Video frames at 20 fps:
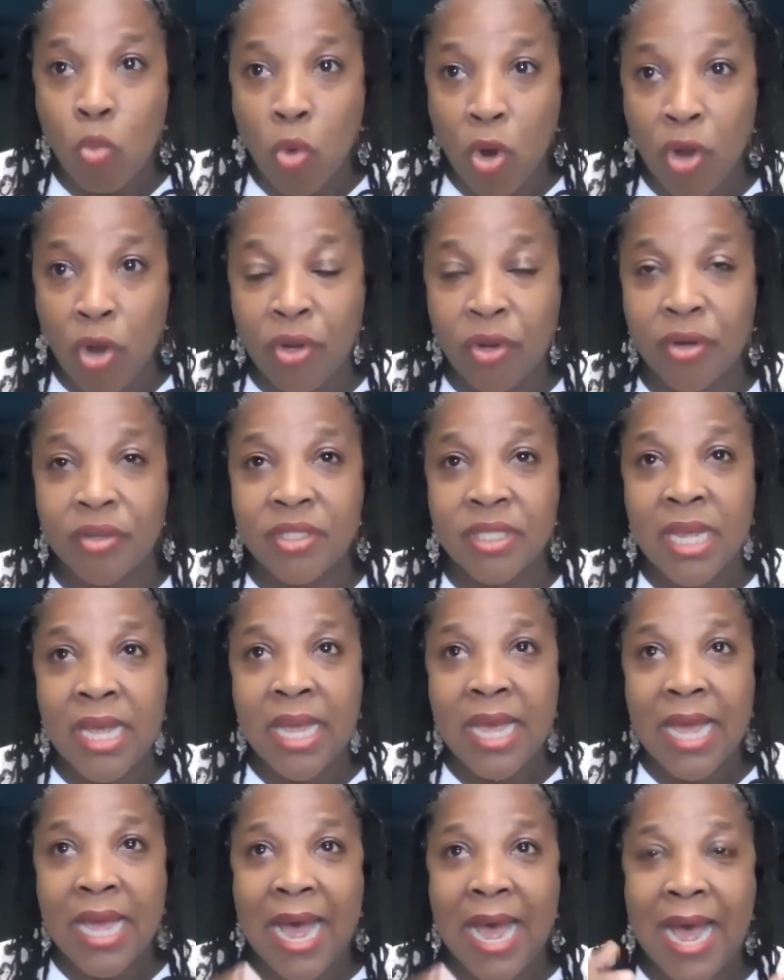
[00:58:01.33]
workers,
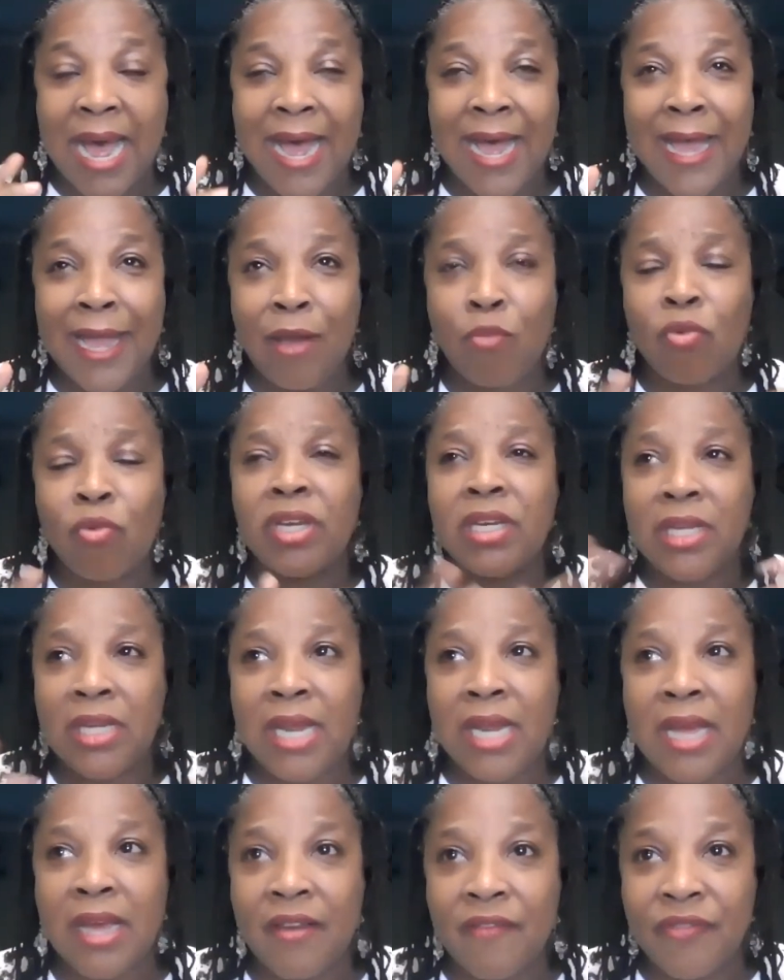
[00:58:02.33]
I would
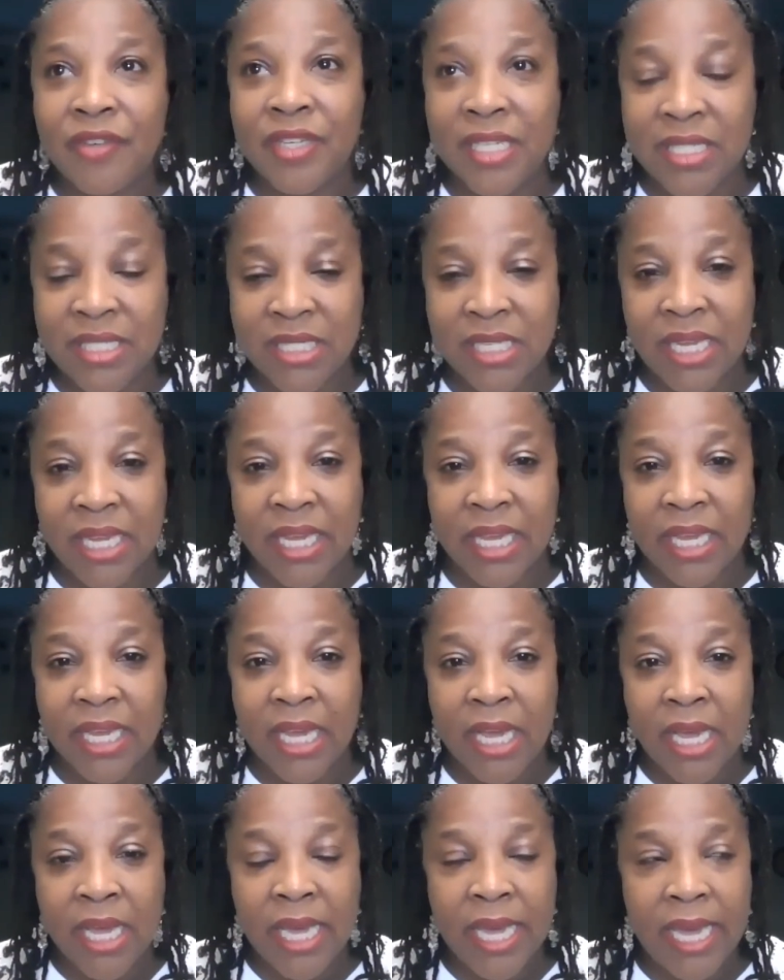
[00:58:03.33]
love to
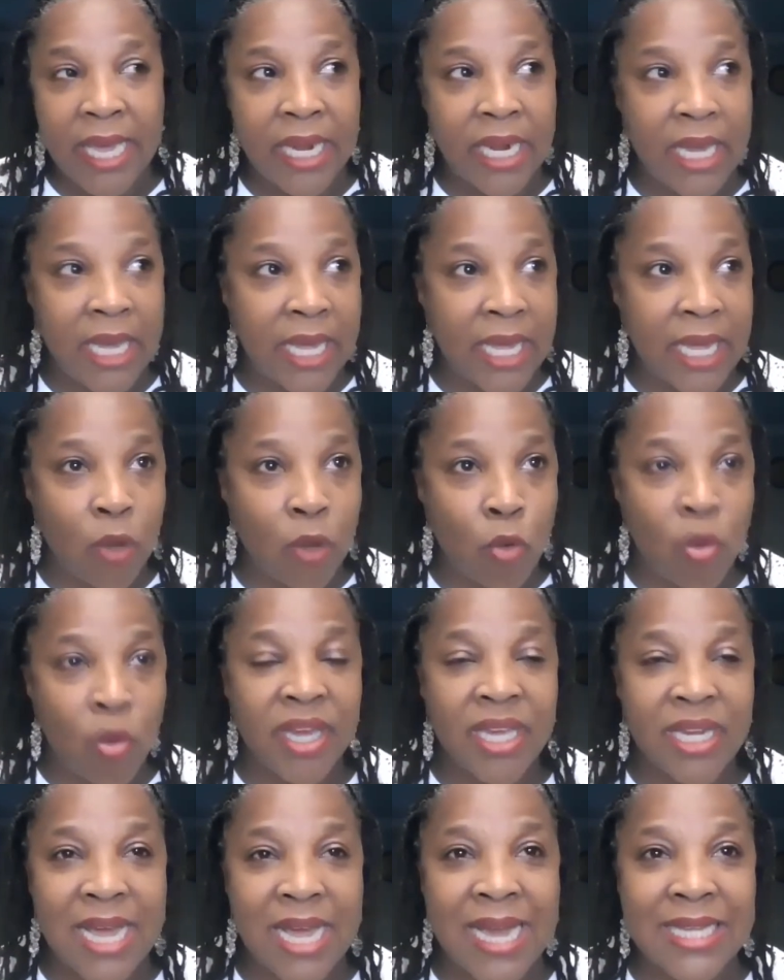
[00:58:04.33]
see an
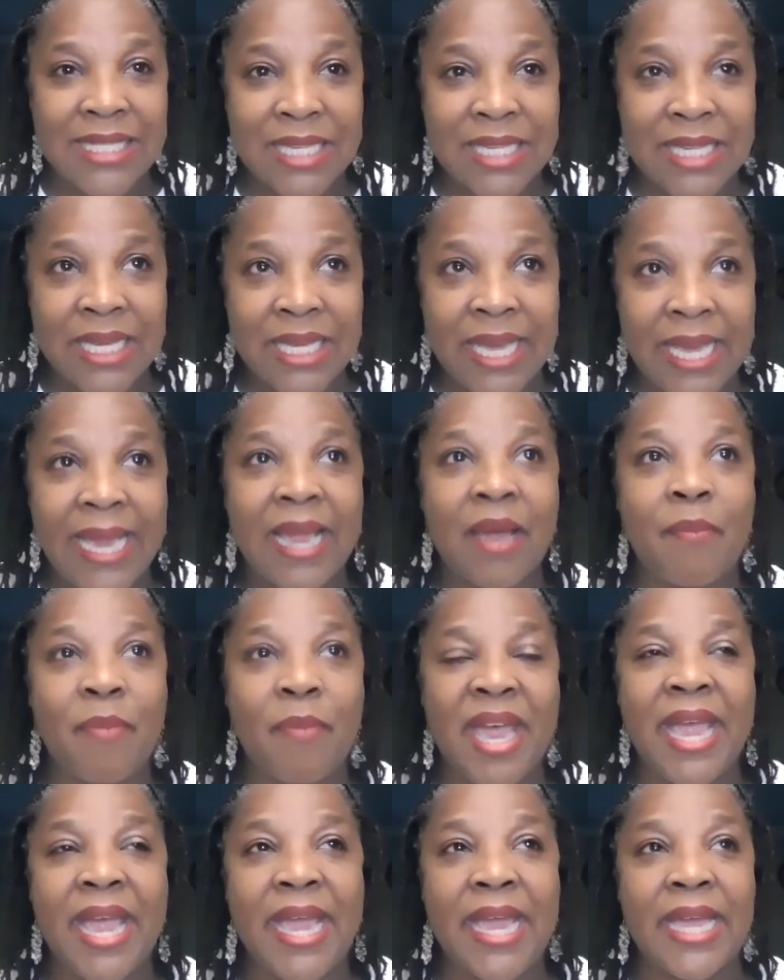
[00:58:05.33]
organizing
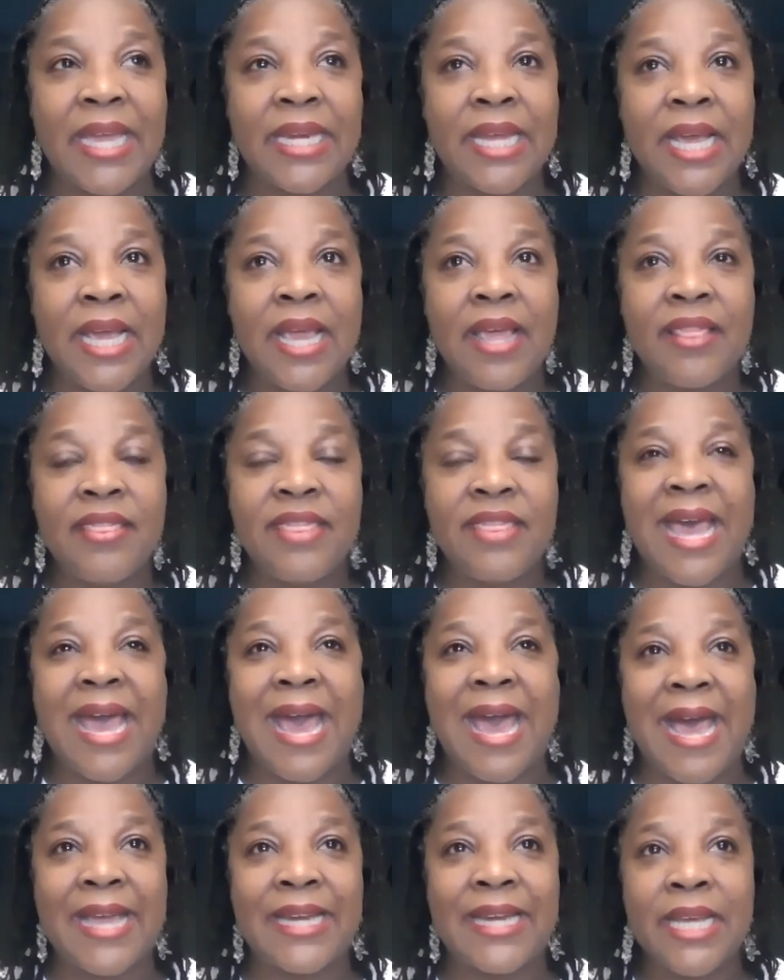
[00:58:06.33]
campaign
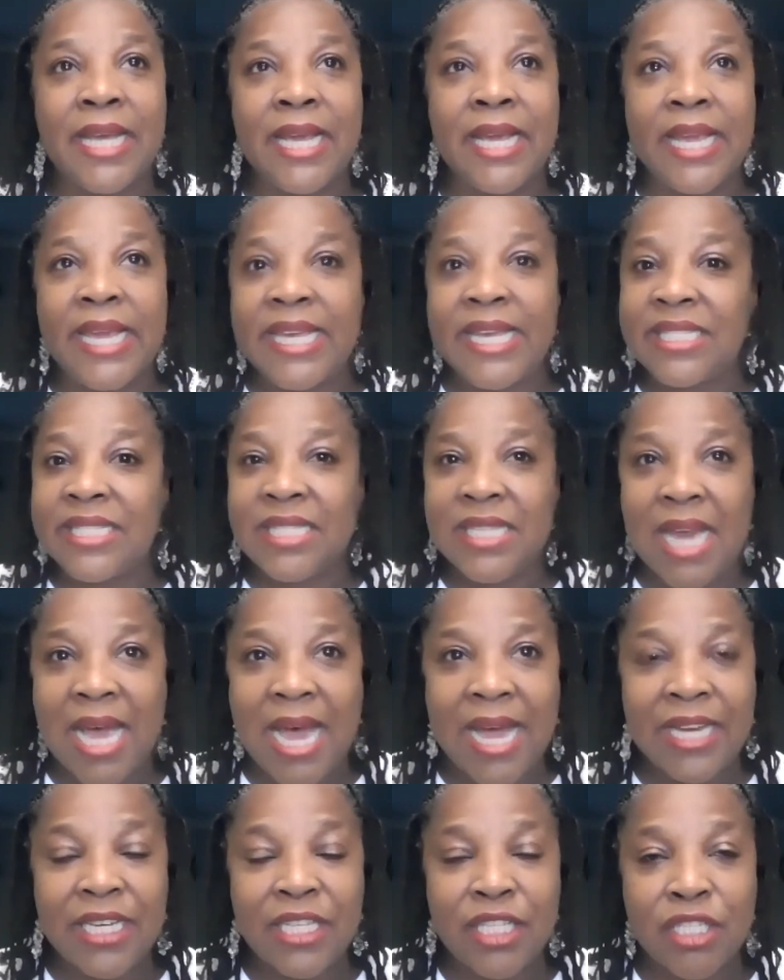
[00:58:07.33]
that is
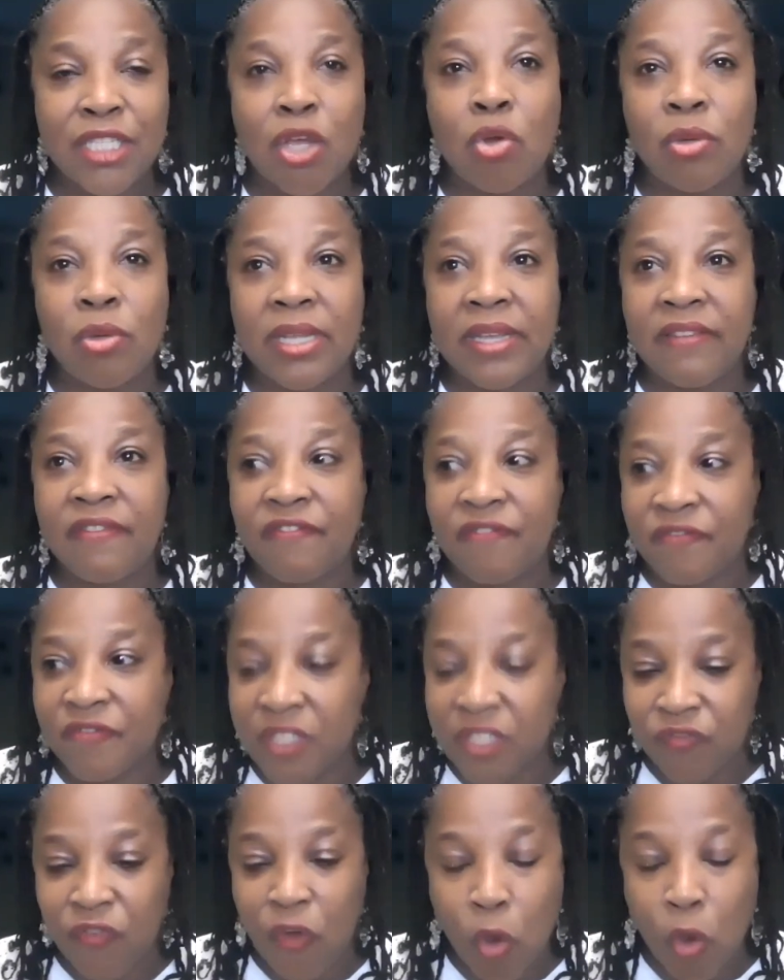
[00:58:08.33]
not solely
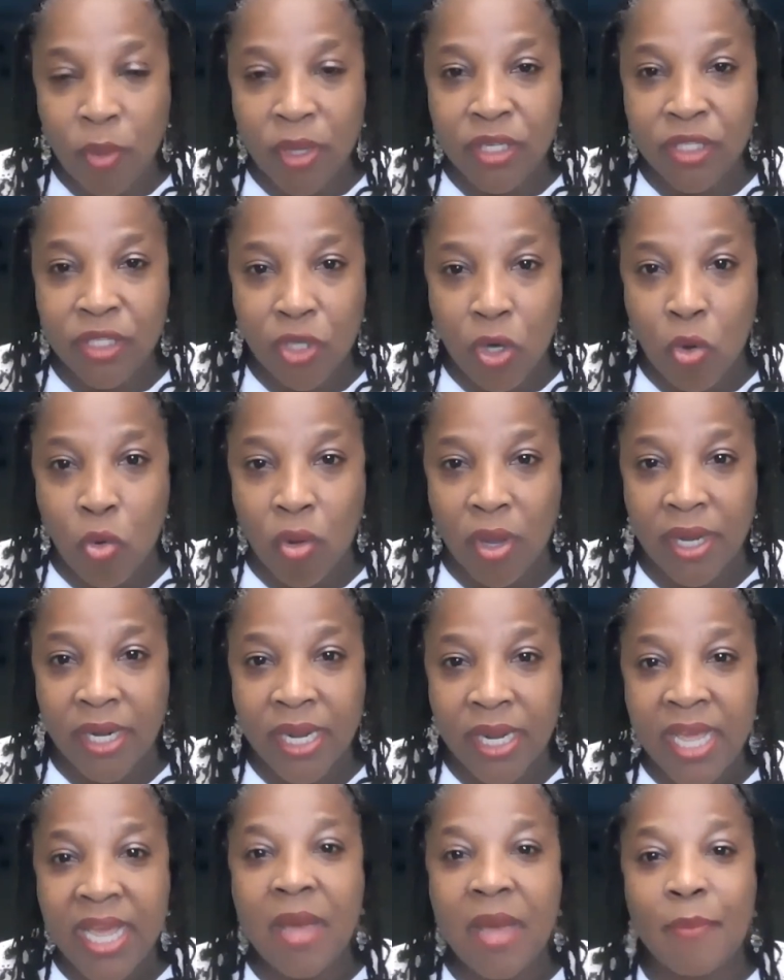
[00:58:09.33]
focused on
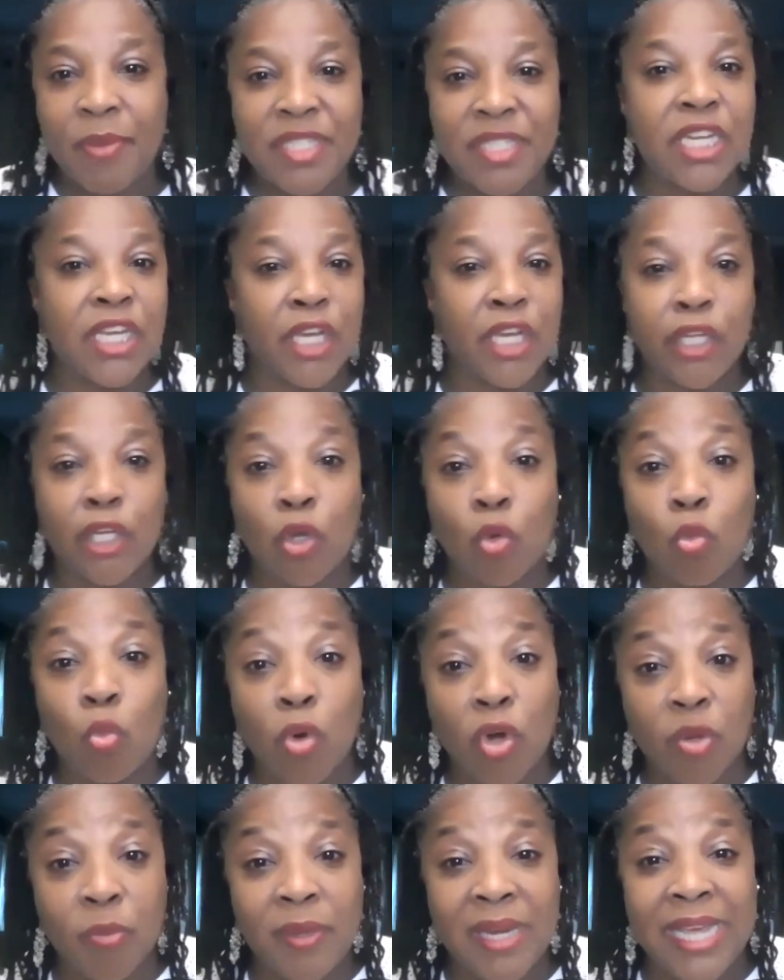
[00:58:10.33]
a particular
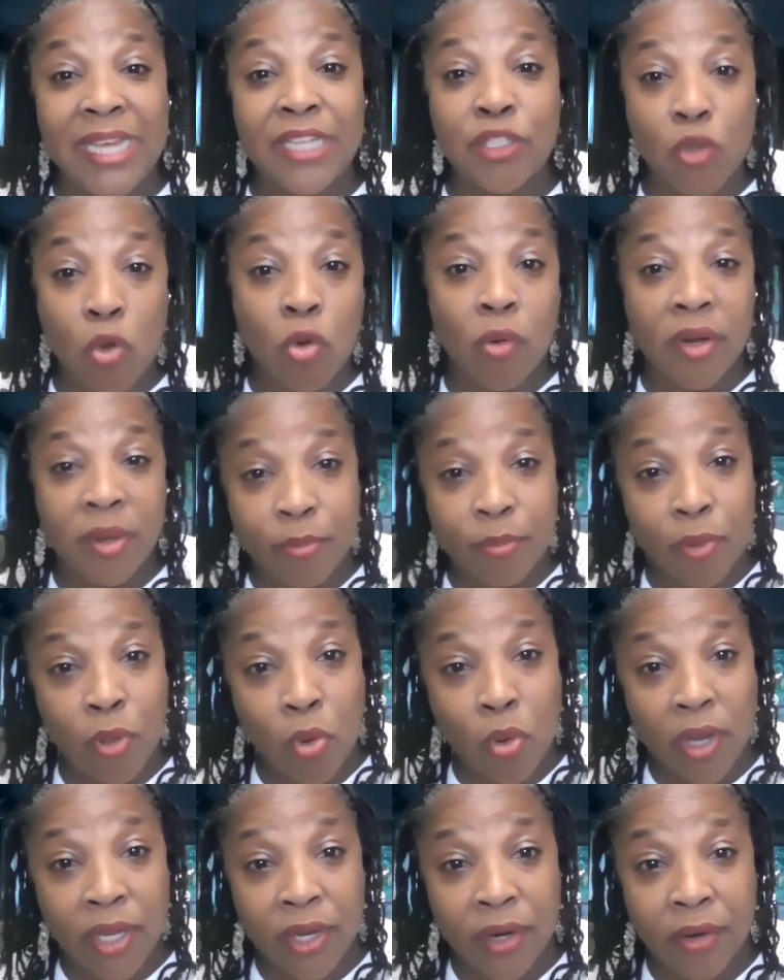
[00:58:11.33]
workplace or
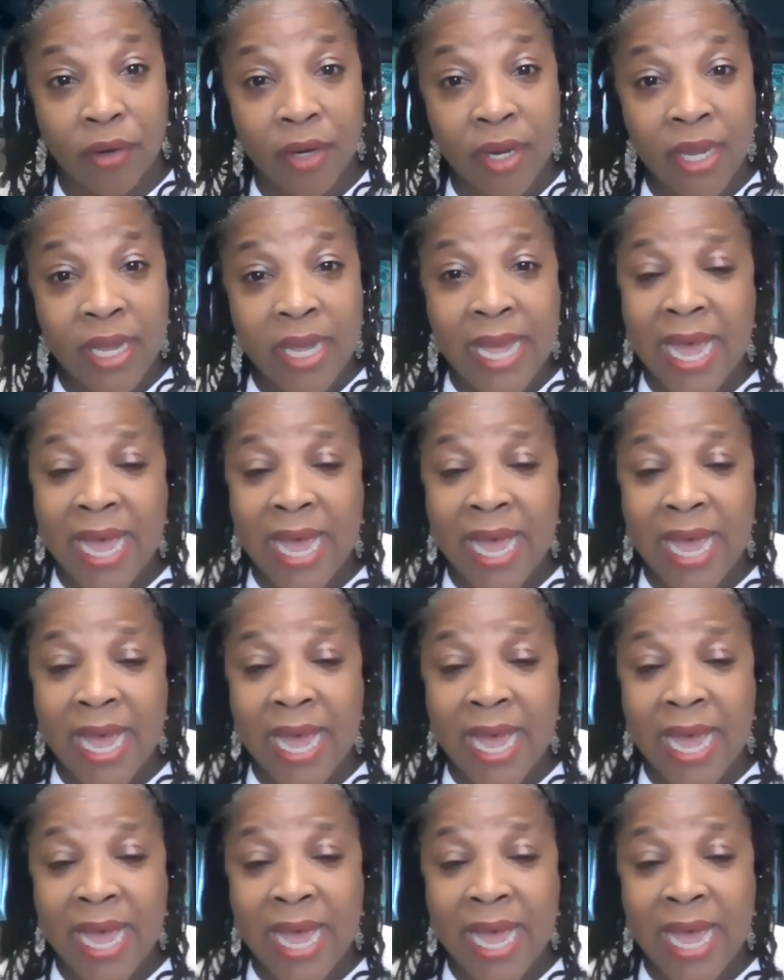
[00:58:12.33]
employer.